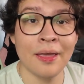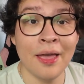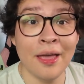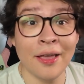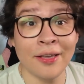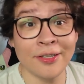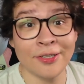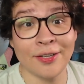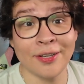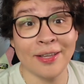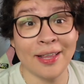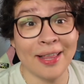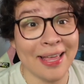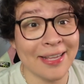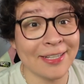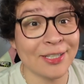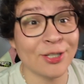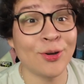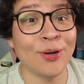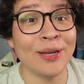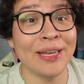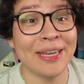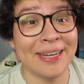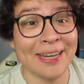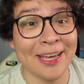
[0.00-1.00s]
So the last
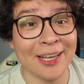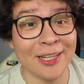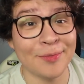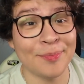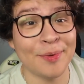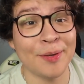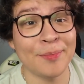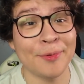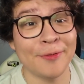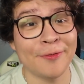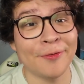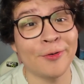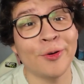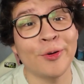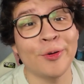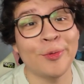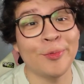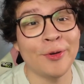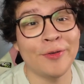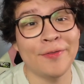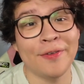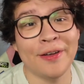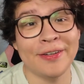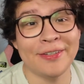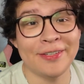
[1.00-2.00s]
quick announcement before we
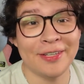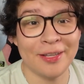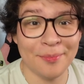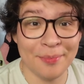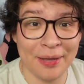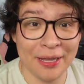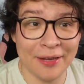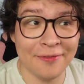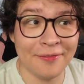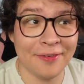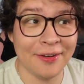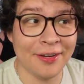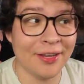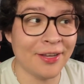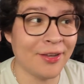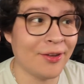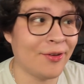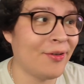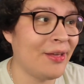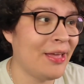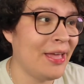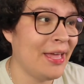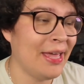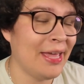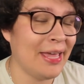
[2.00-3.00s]
move on to the main
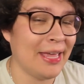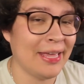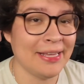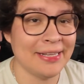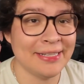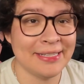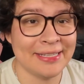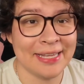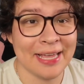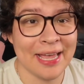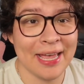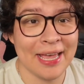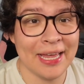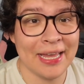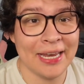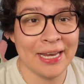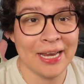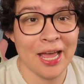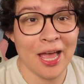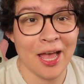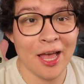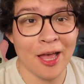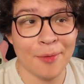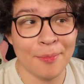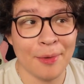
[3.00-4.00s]
video is that
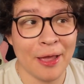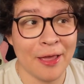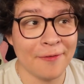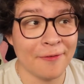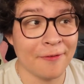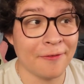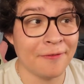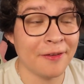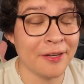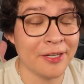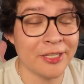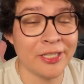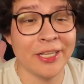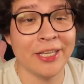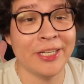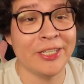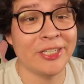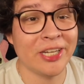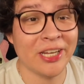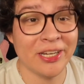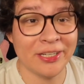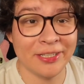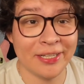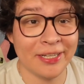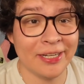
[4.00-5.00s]
I have officially
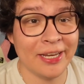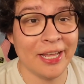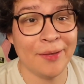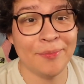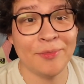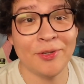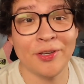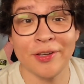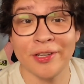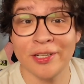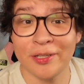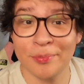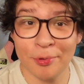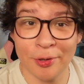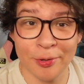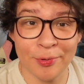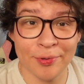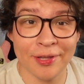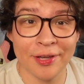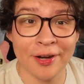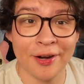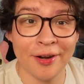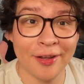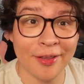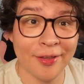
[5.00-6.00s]
changed the name to Explore with
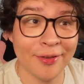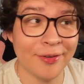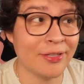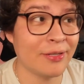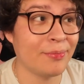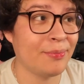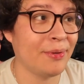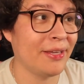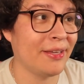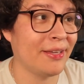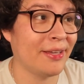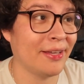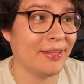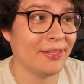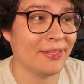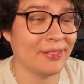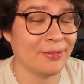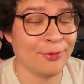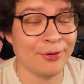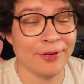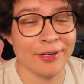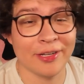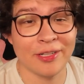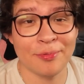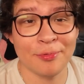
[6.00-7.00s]
Carlos, because
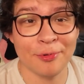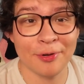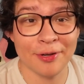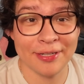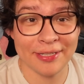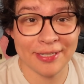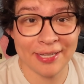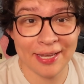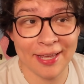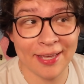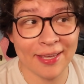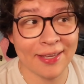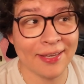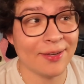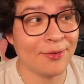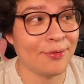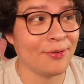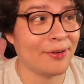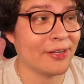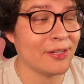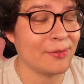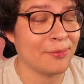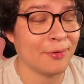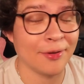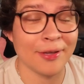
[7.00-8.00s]
we're exploring tech, we're
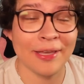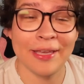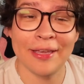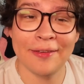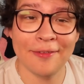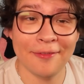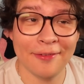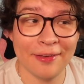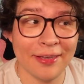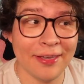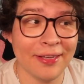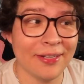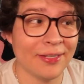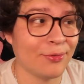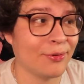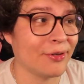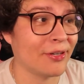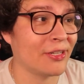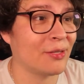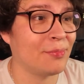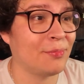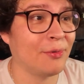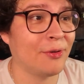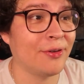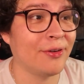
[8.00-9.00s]
exploring EVs, we're
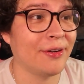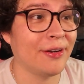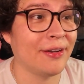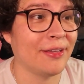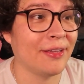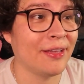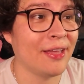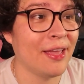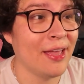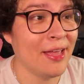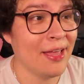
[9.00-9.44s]
exploring